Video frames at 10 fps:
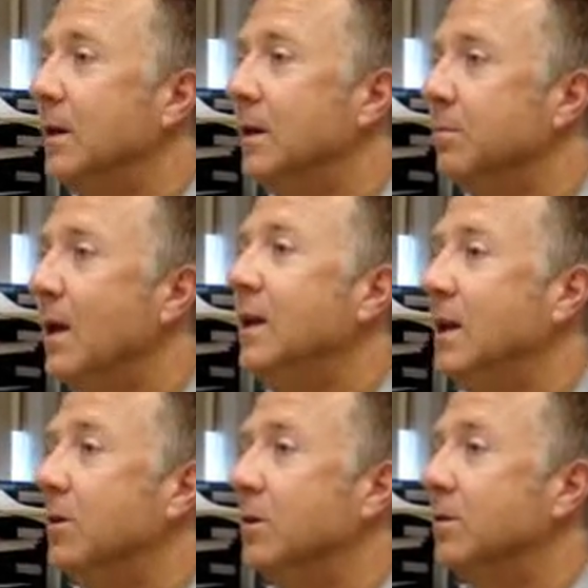in
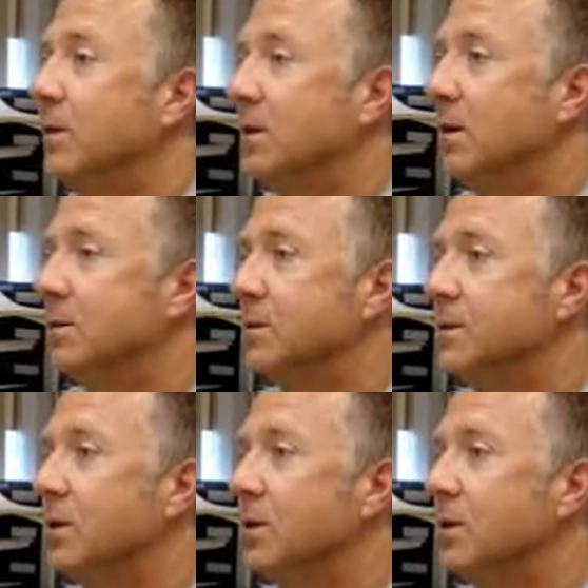many areas of technology,